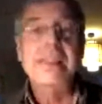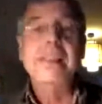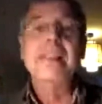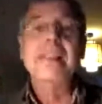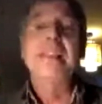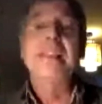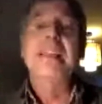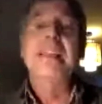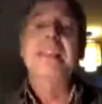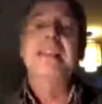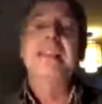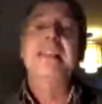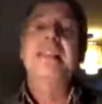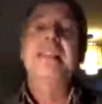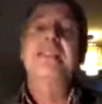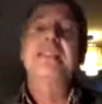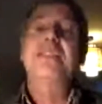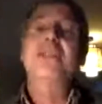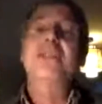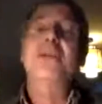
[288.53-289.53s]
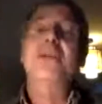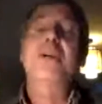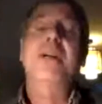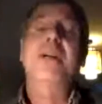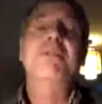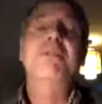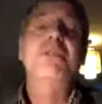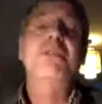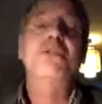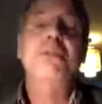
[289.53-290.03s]
So after 20
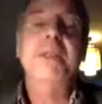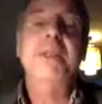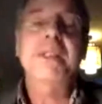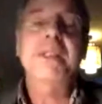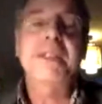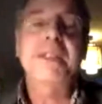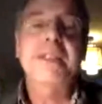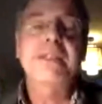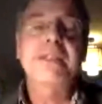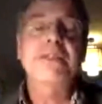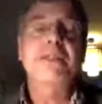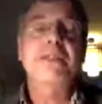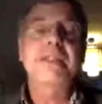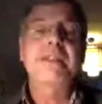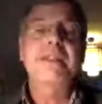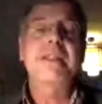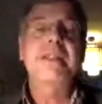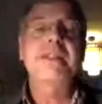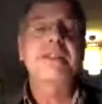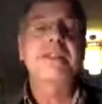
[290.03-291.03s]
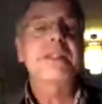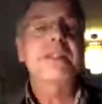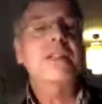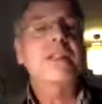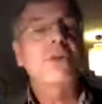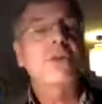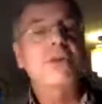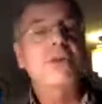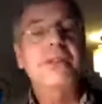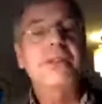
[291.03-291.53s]
years, you can then say, oh, this and
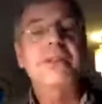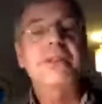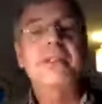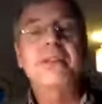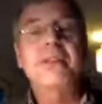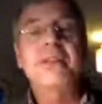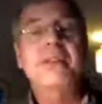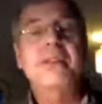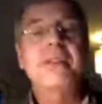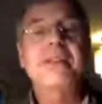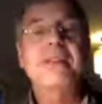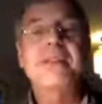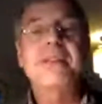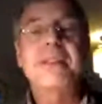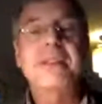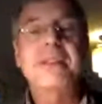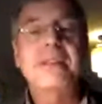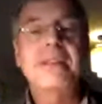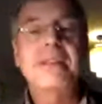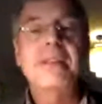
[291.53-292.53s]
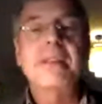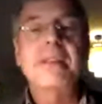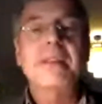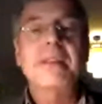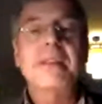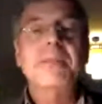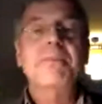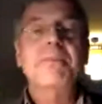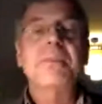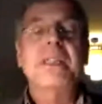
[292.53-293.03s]
this disease, and
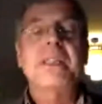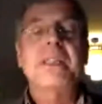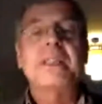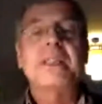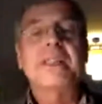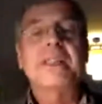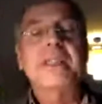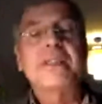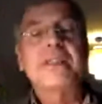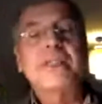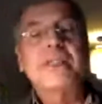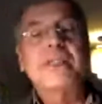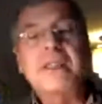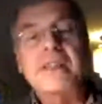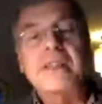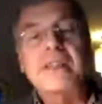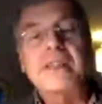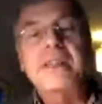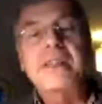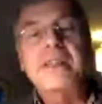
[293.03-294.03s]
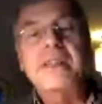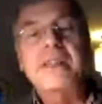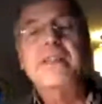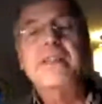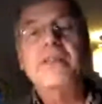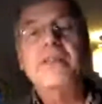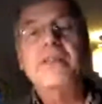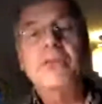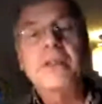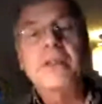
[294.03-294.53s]
there's a clear
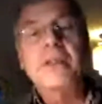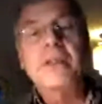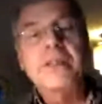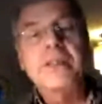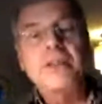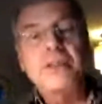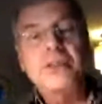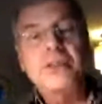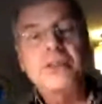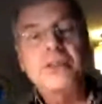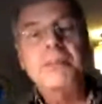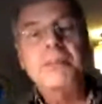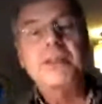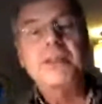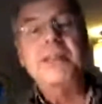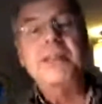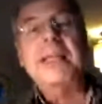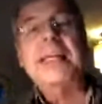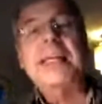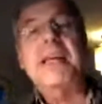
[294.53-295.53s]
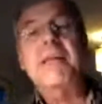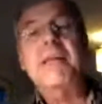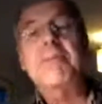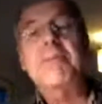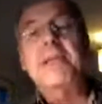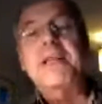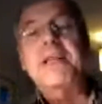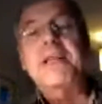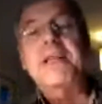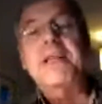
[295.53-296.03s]
relationship, and that
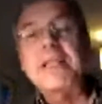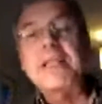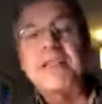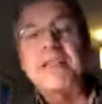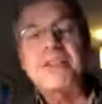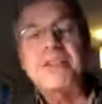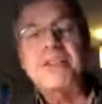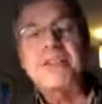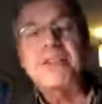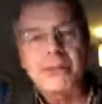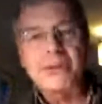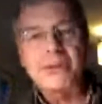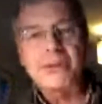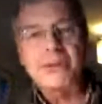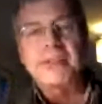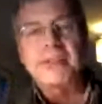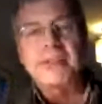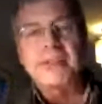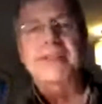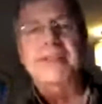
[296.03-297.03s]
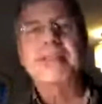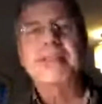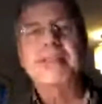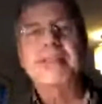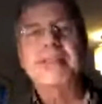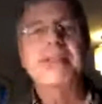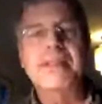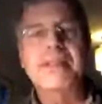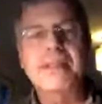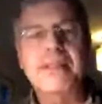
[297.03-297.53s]
out statistically.
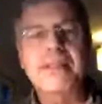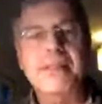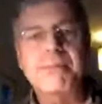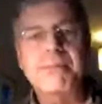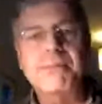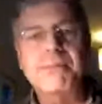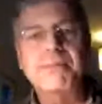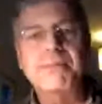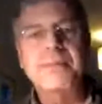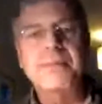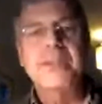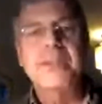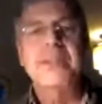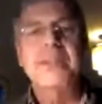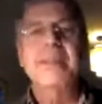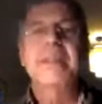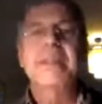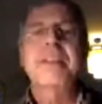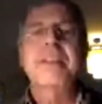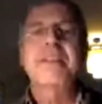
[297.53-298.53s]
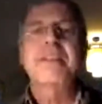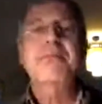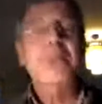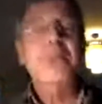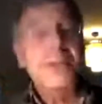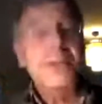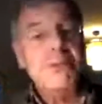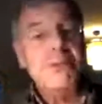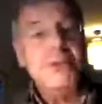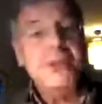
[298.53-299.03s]
If you're
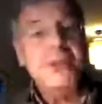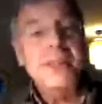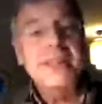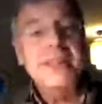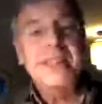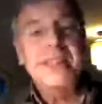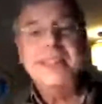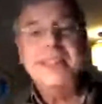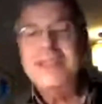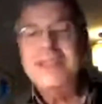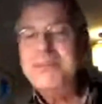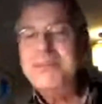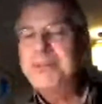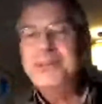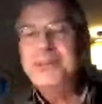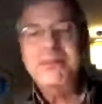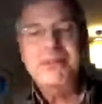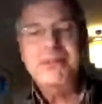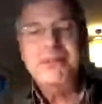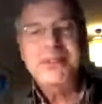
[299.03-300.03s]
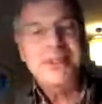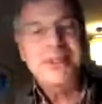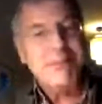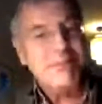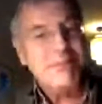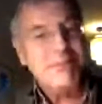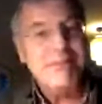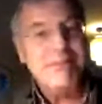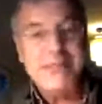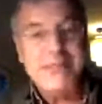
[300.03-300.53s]
interested in some leads,
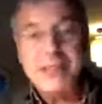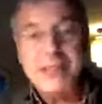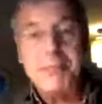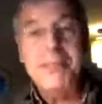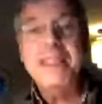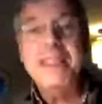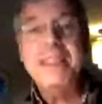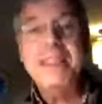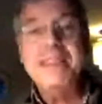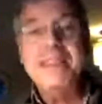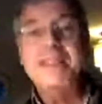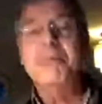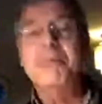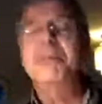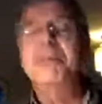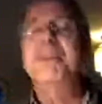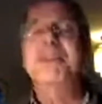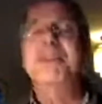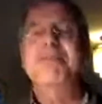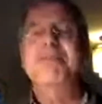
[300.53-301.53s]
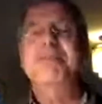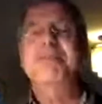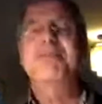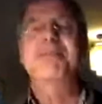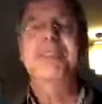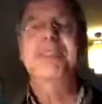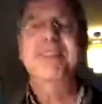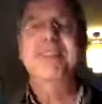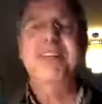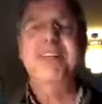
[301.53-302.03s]
but you have to figure
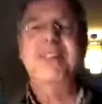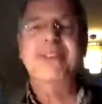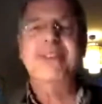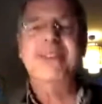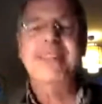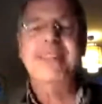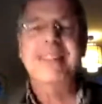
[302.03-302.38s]
out a